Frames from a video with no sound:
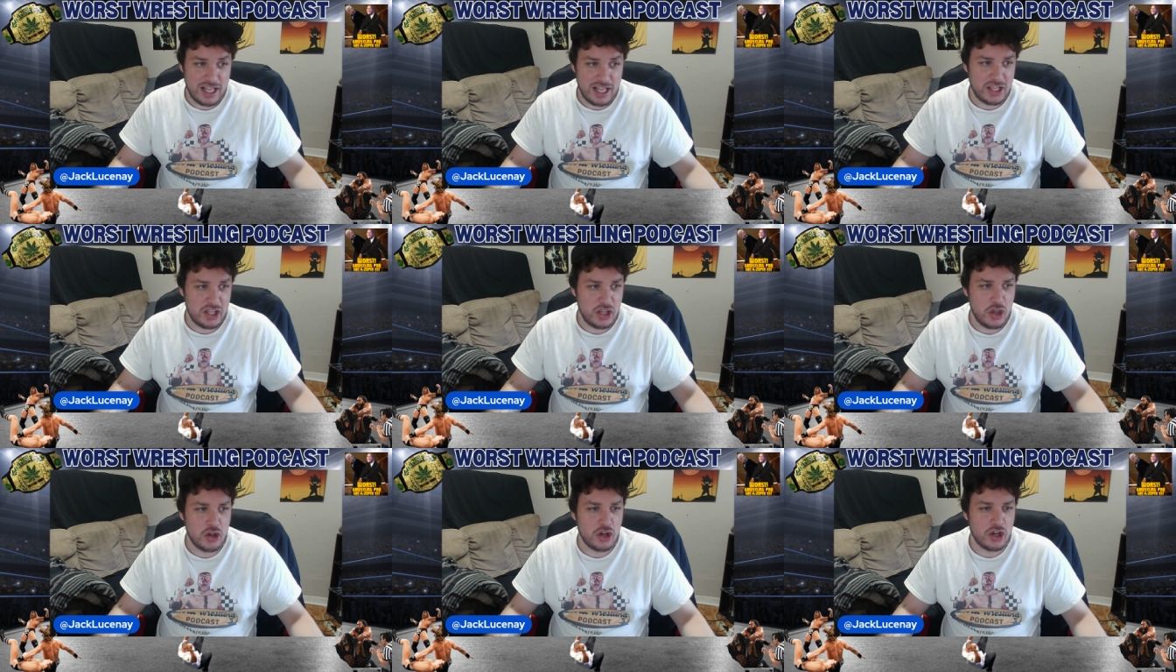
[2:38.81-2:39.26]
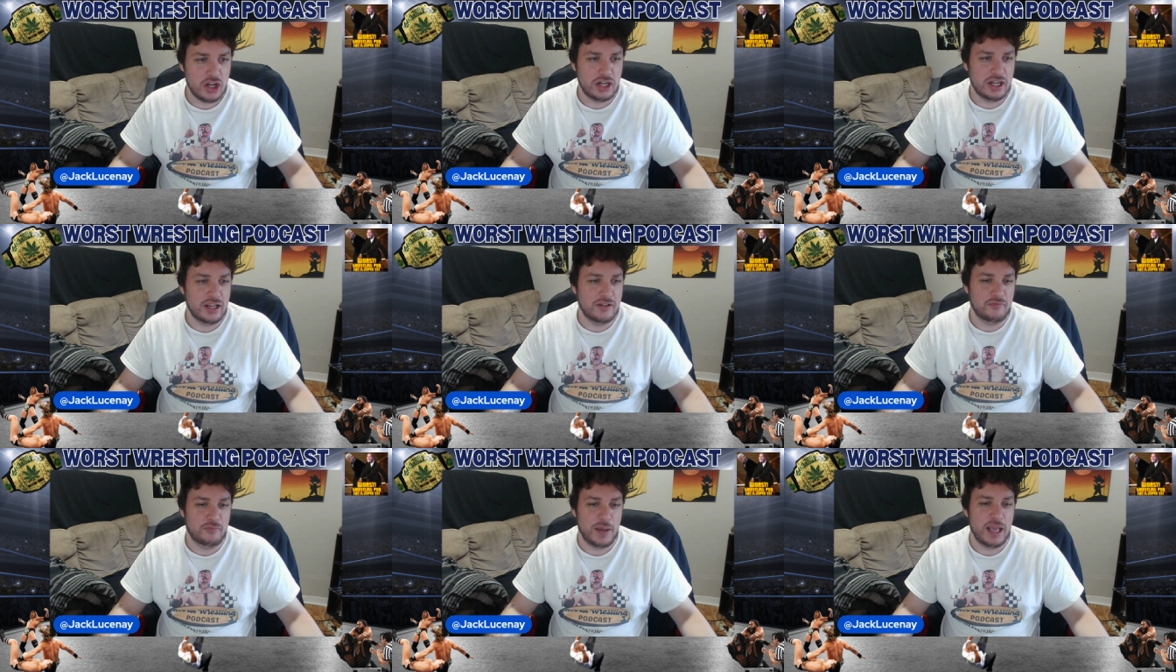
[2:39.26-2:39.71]
Like, you
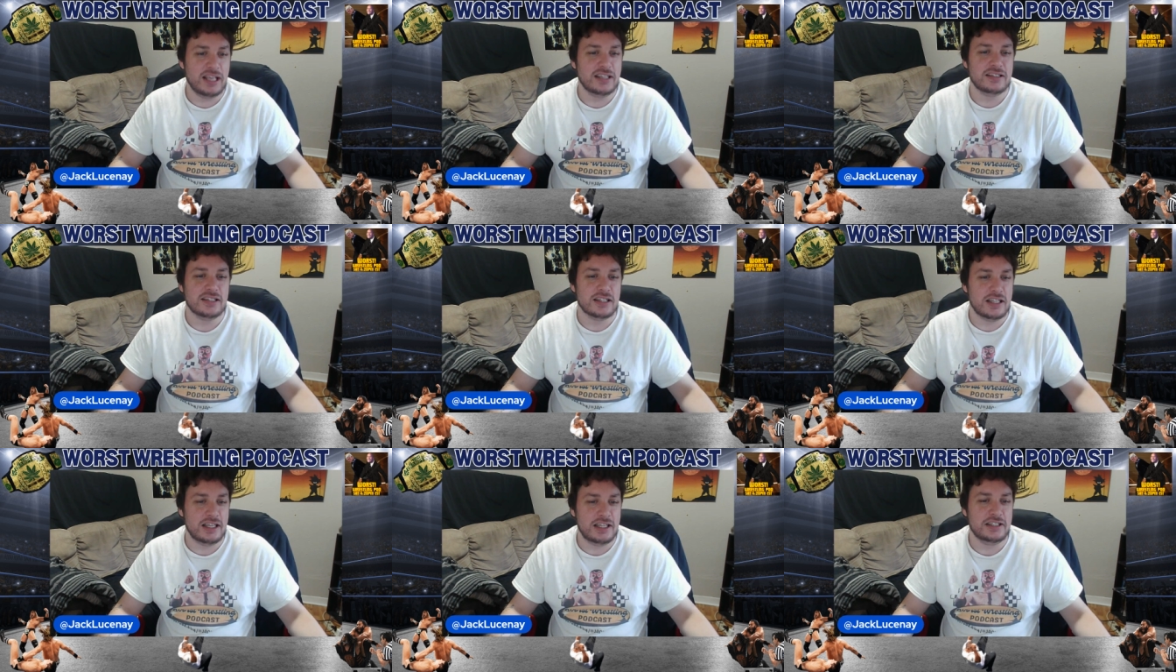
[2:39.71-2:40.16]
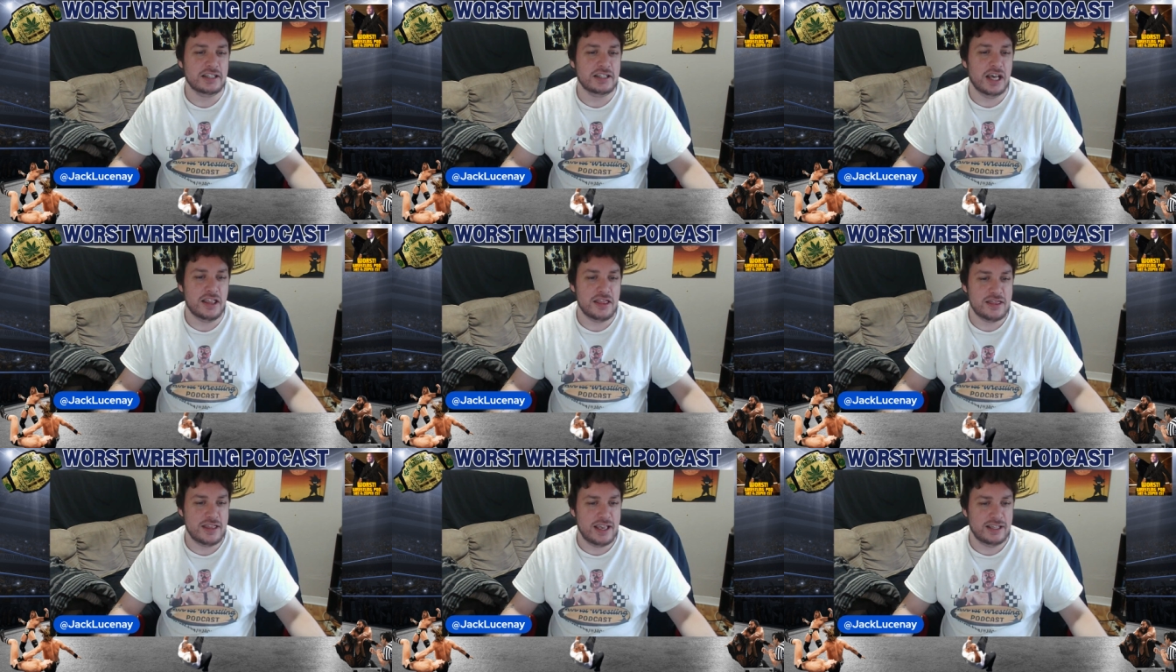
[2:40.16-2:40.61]
could have basically
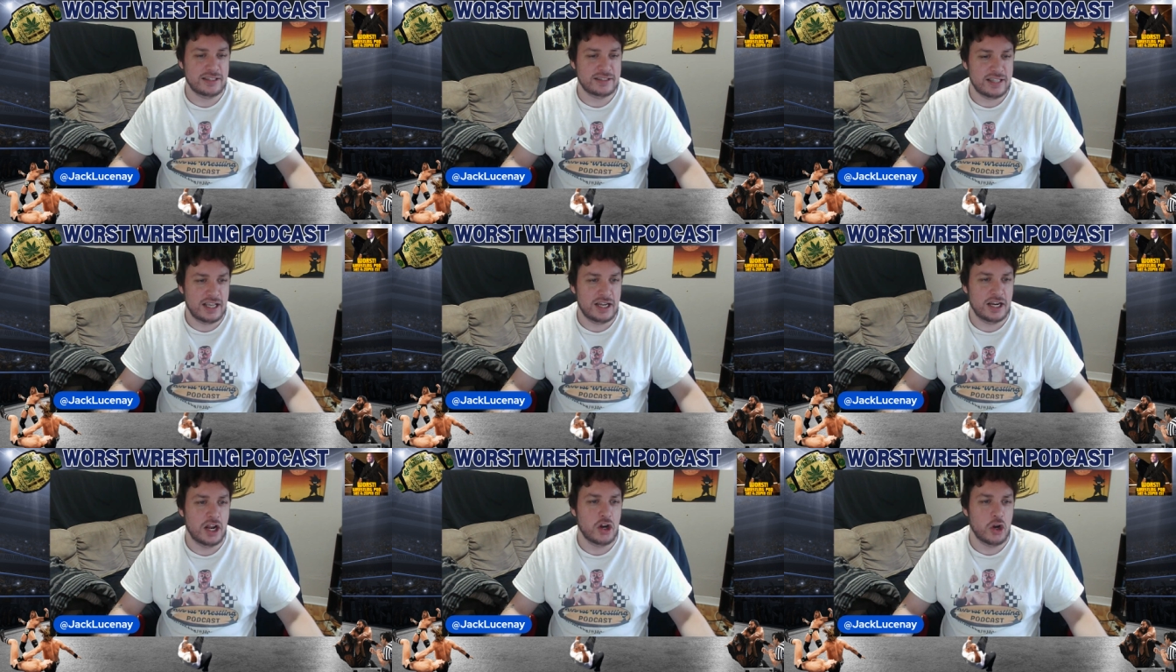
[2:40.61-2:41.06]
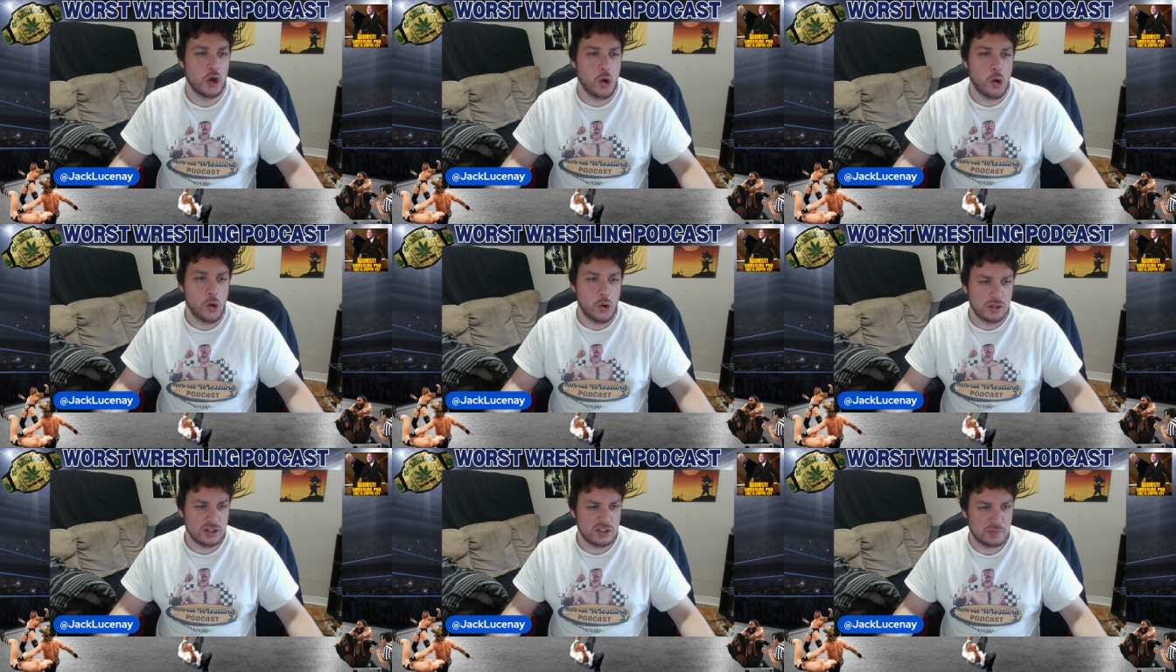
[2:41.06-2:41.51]
done this in a
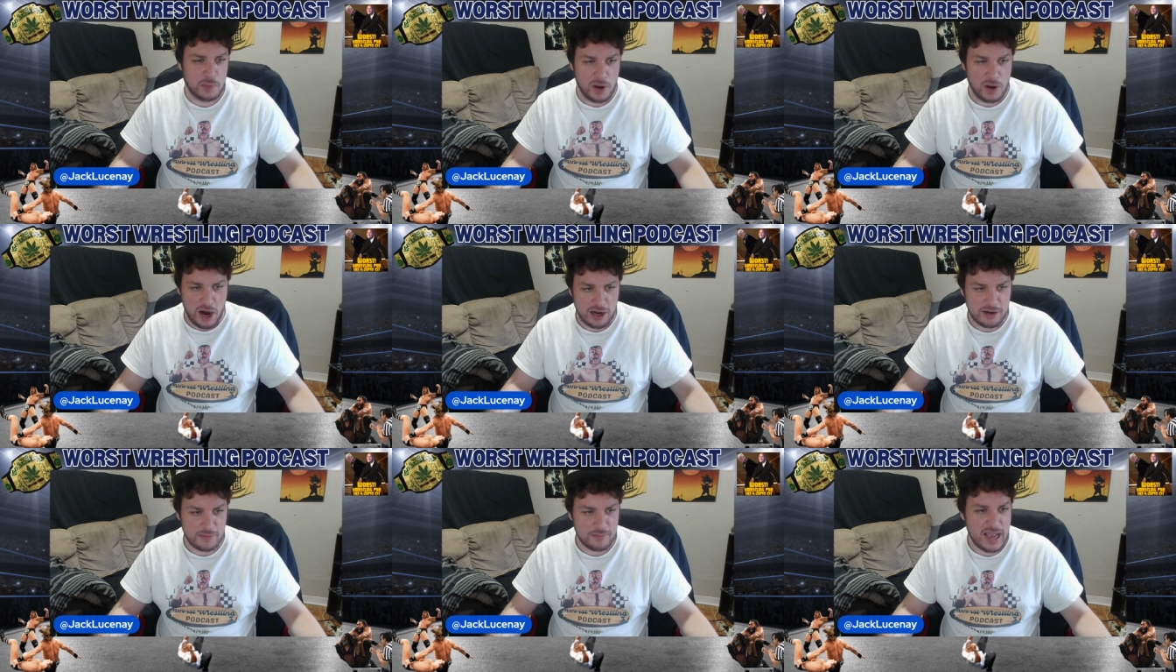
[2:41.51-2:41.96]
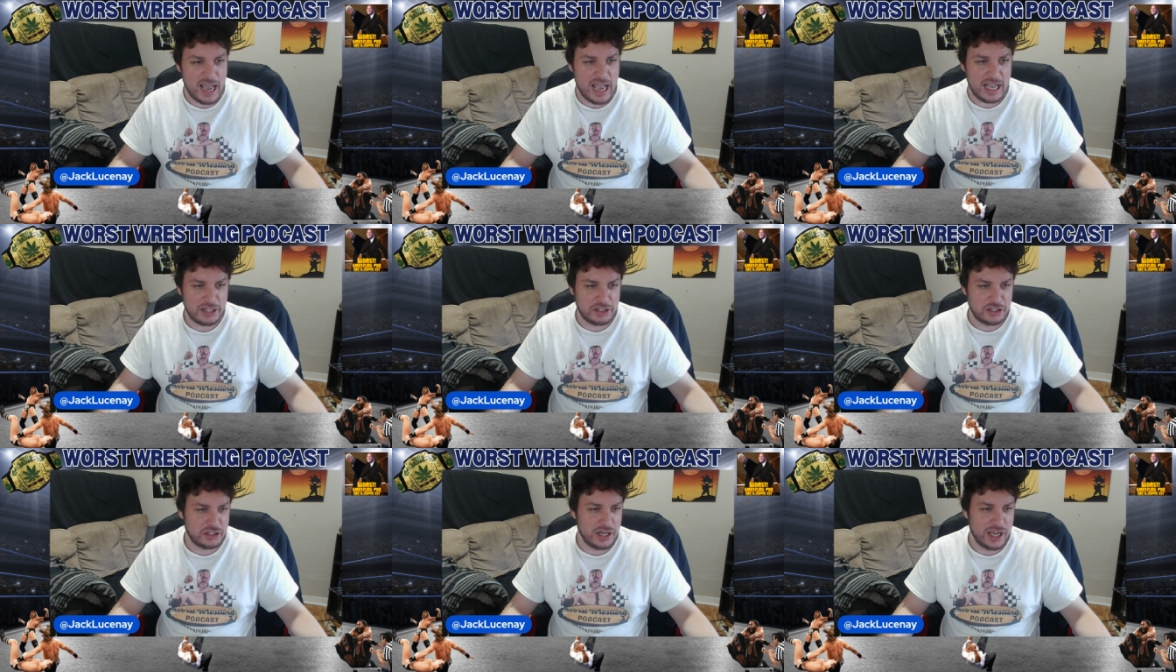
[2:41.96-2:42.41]
no-holds-barred
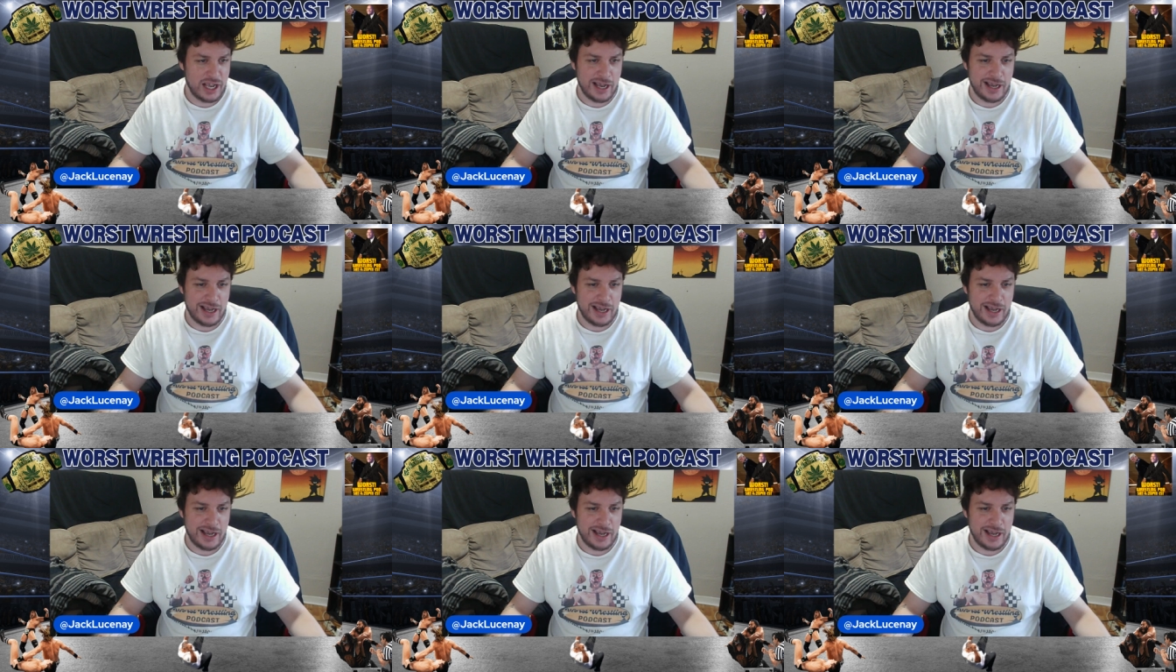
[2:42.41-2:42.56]
match.